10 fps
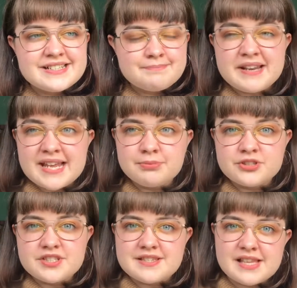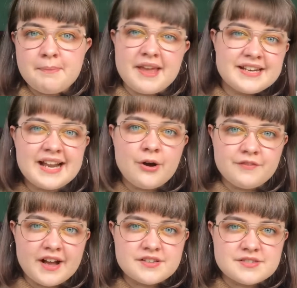been able to slip in and out of
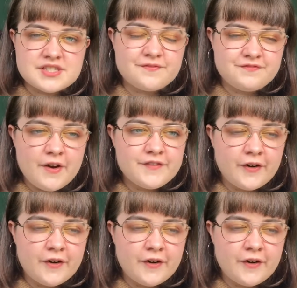accents very,